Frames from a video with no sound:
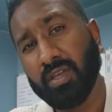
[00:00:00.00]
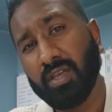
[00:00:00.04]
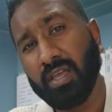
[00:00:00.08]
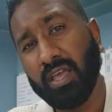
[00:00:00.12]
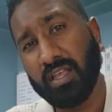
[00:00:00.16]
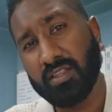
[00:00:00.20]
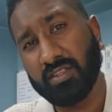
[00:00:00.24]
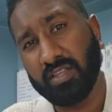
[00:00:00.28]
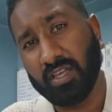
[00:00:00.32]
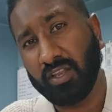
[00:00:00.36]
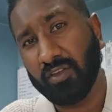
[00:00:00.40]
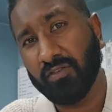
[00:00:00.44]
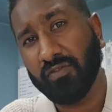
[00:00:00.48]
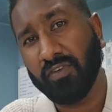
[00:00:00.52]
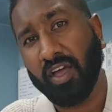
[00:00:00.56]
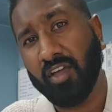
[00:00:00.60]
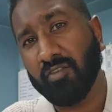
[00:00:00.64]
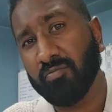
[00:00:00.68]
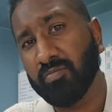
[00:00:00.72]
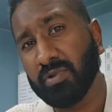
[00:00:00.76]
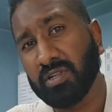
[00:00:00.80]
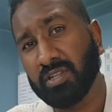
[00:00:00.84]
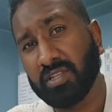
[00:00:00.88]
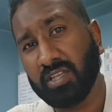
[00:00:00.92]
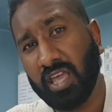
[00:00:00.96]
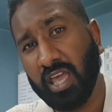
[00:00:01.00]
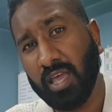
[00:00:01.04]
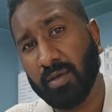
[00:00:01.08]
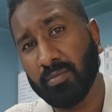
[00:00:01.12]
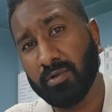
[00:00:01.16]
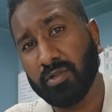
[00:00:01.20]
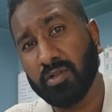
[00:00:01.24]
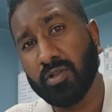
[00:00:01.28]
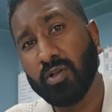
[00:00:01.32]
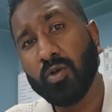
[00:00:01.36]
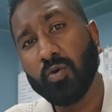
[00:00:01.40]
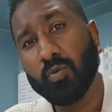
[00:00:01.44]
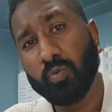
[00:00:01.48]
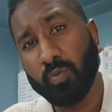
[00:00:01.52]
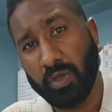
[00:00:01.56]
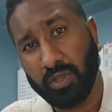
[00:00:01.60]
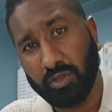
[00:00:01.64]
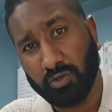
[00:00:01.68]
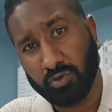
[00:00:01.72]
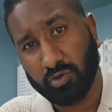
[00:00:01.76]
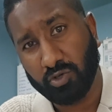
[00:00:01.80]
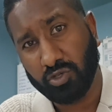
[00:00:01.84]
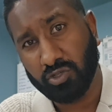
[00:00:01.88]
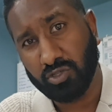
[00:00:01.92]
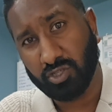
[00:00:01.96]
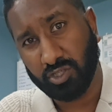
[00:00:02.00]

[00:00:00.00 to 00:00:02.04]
a 35mm cable when you could